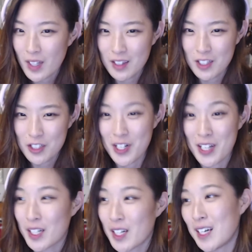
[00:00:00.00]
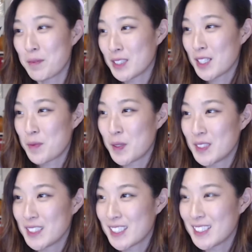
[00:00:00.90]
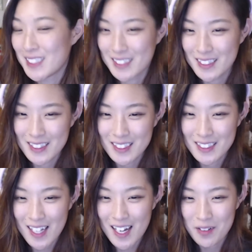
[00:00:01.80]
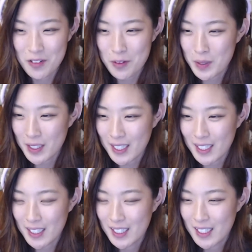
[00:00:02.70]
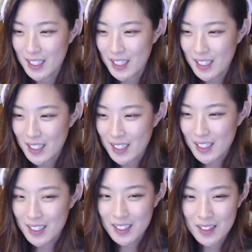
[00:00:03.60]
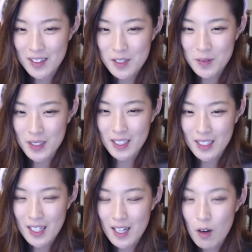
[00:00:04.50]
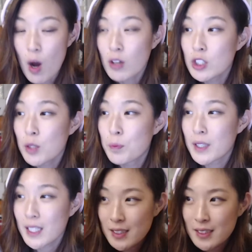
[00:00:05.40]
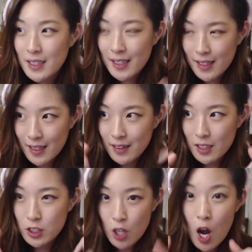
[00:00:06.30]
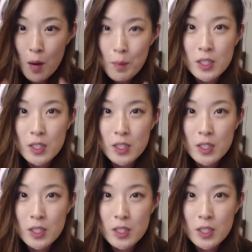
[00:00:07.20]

the trailer, and I'm just gonna post this because I don't normally do this, but oh, also please link in this comments